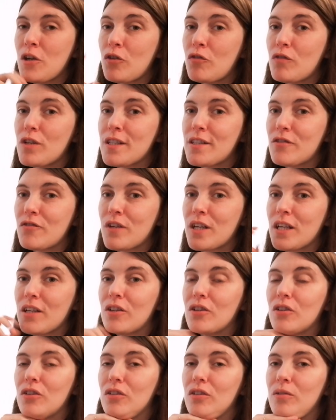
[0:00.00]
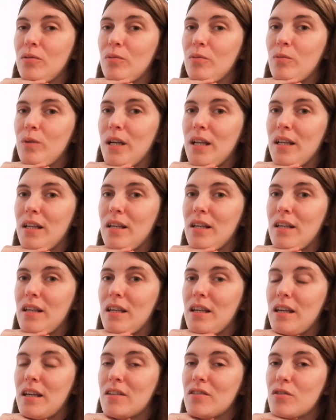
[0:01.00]
Kris Kringle when
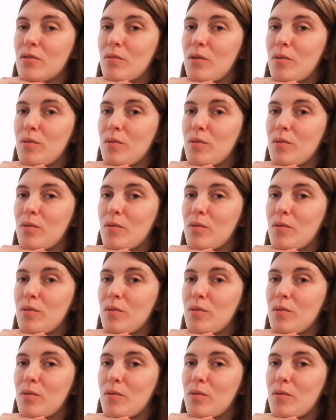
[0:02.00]
it ends up